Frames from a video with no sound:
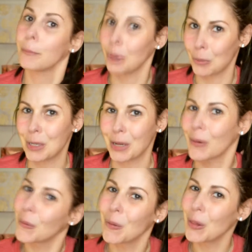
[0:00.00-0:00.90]
permanent
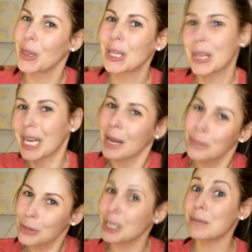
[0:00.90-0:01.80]
hole that I
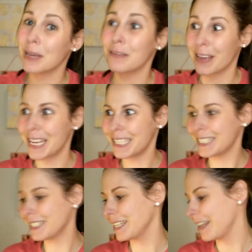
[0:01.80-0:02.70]
put in my
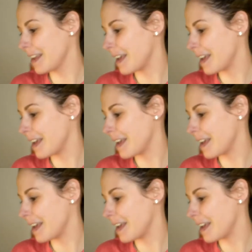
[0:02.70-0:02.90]
face